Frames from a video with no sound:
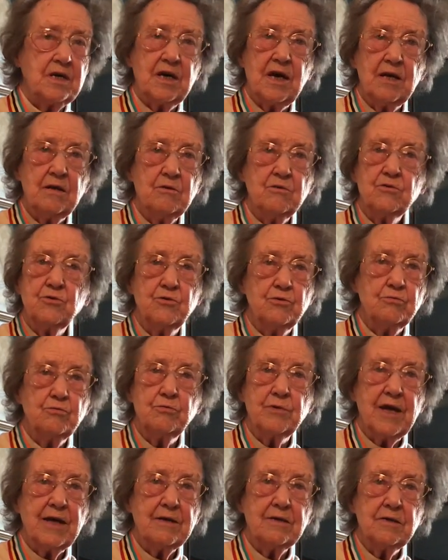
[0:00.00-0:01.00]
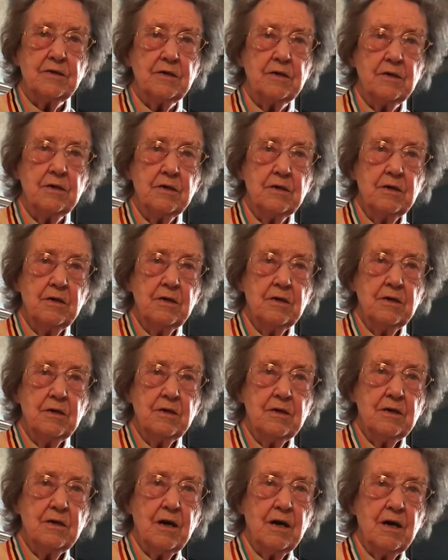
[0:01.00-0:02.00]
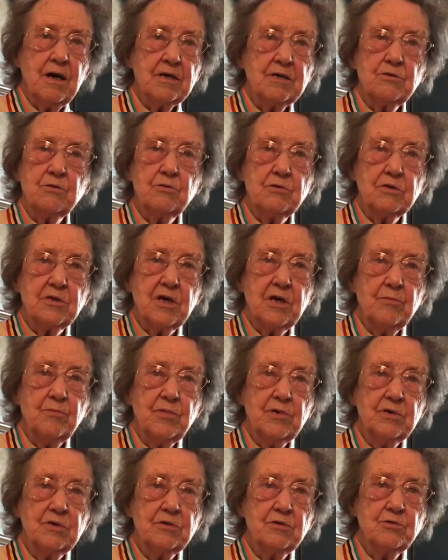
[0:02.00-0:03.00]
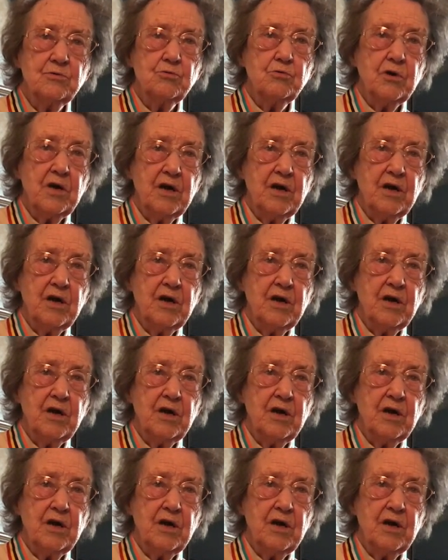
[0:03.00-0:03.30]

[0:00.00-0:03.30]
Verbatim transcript: cannot do that. I told him, you